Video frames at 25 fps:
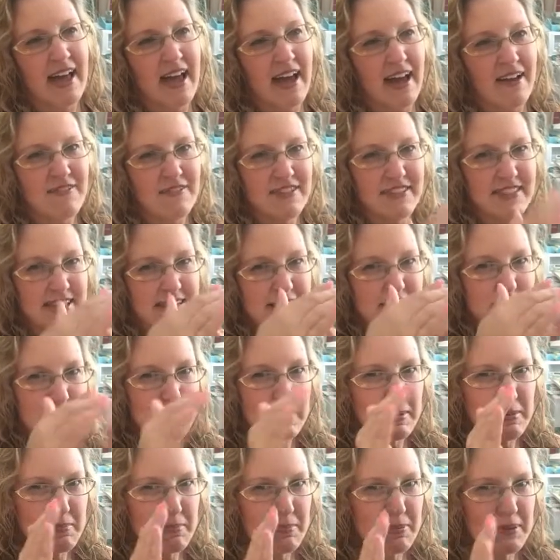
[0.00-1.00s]
Everything's
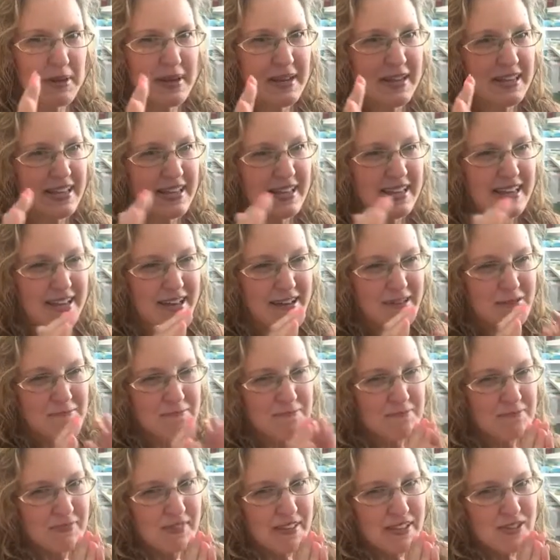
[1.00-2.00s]
been pretty
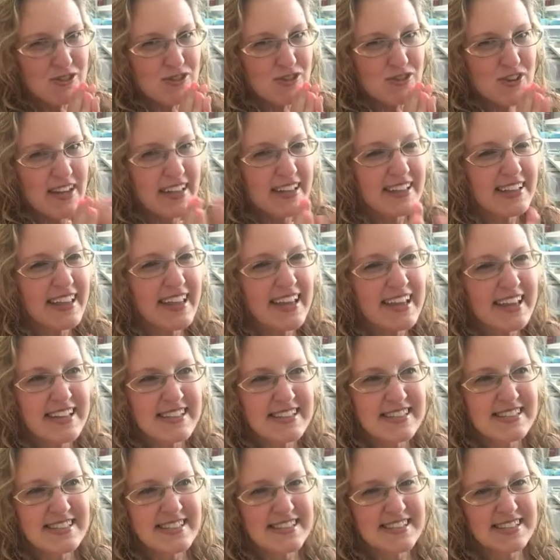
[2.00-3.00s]

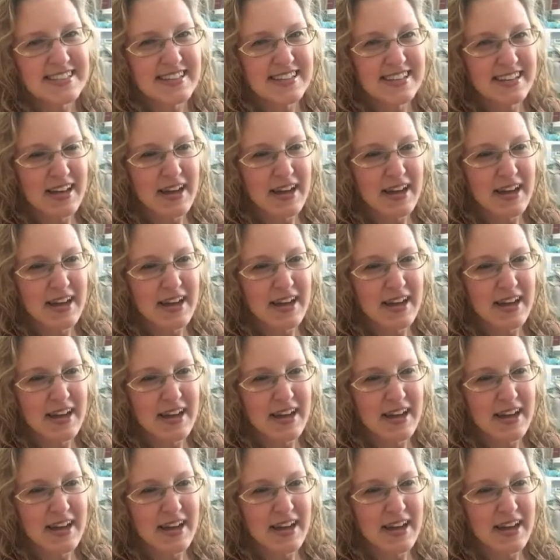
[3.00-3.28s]
straight-laced